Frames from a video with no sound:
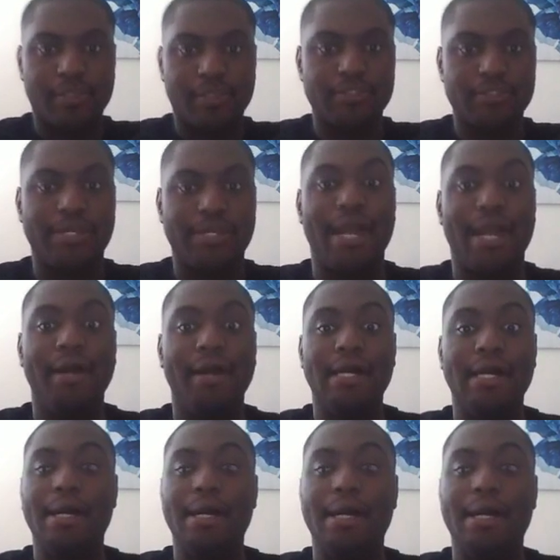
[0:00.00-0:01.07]
So, yeah.
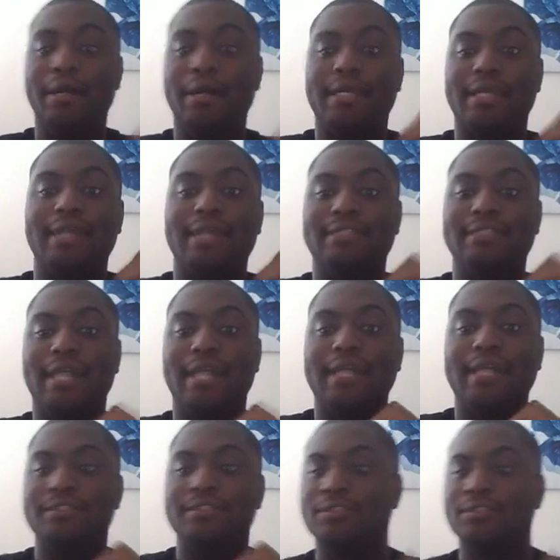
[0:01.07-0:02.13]
But, yeah,
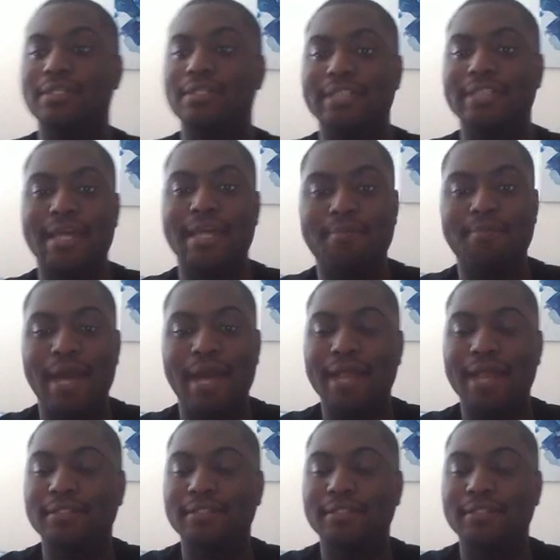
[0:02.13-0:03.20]
tonight, tune into
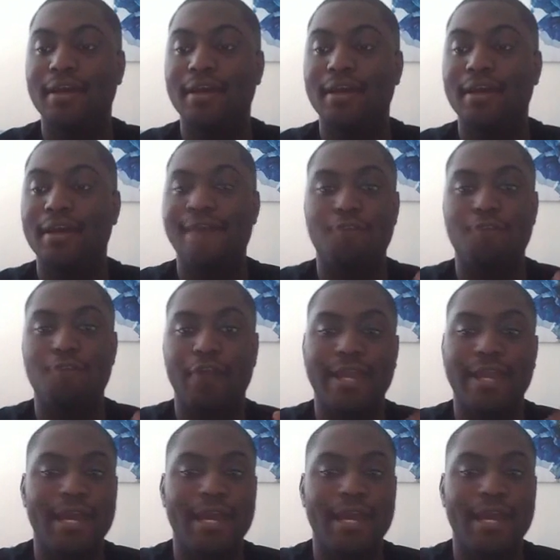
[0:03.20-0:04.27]
Impact at 4
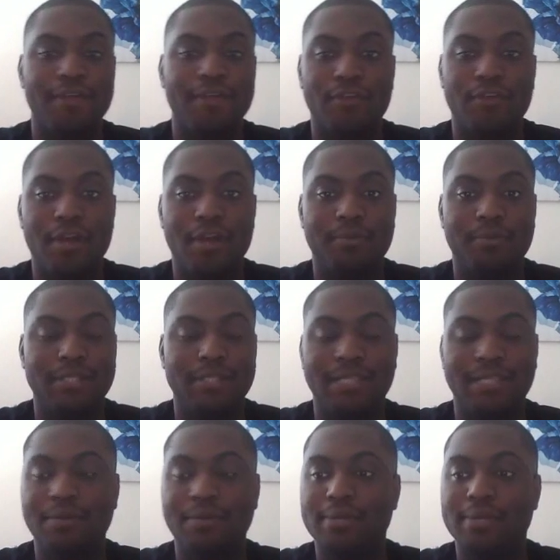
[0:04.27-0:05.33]
a.m. if you're up, because
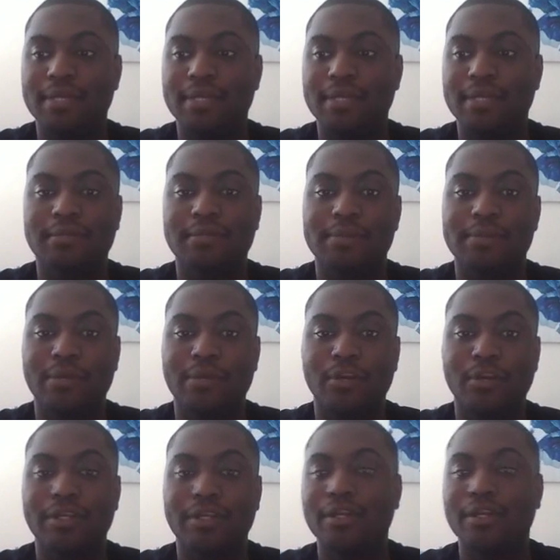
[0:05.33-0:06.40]
I'm going to be at
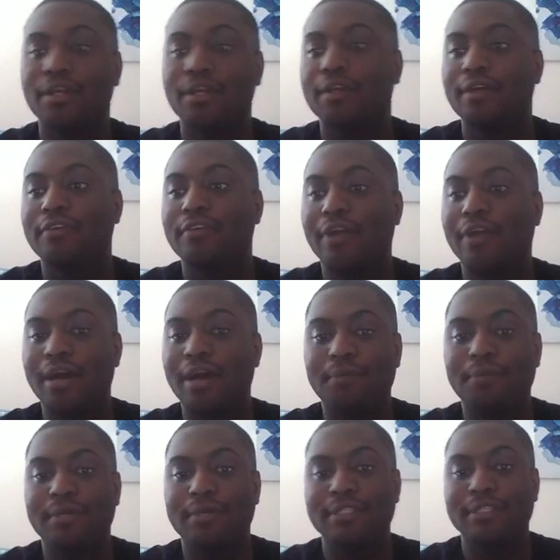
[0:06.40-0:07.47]
work. You're
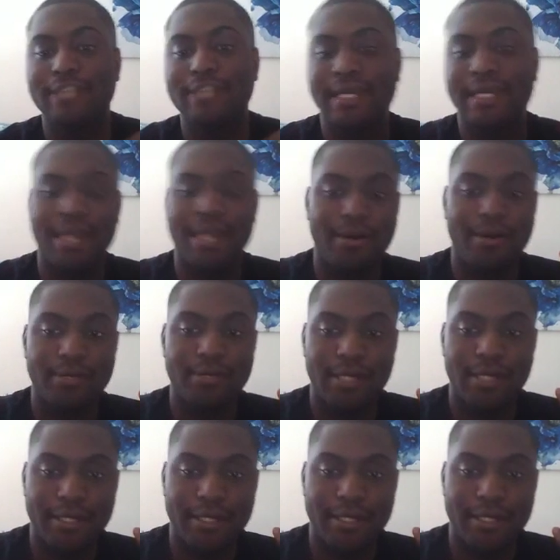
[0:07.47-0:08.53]
up. Check out
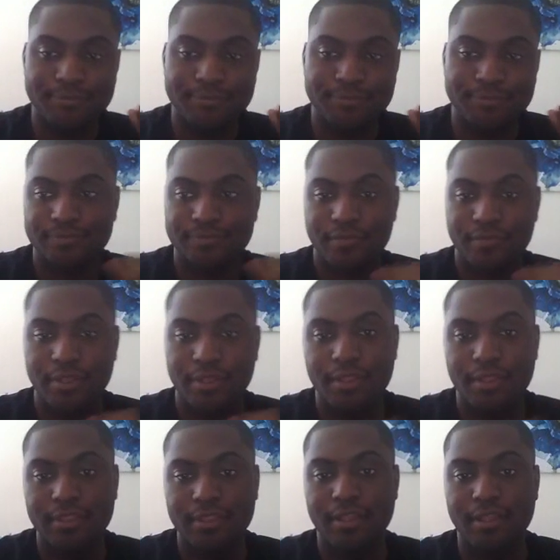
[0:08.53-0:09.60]
the
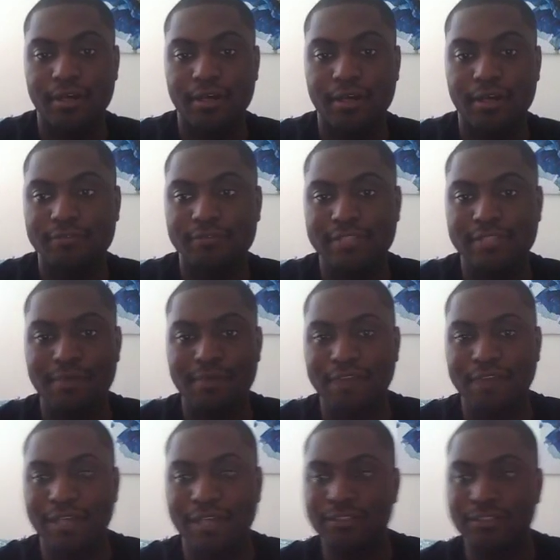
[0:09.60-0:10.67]

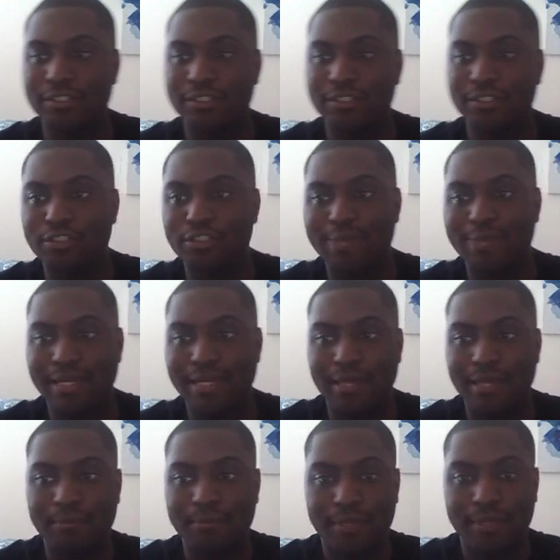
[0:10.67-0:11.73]
semifinals of the New Japan
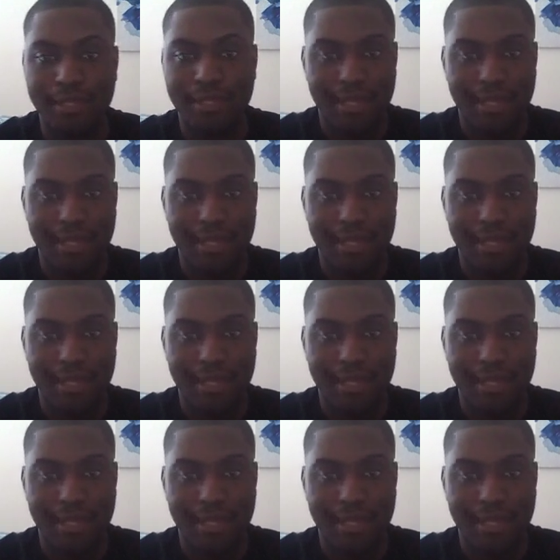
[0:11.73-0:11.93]
Cup.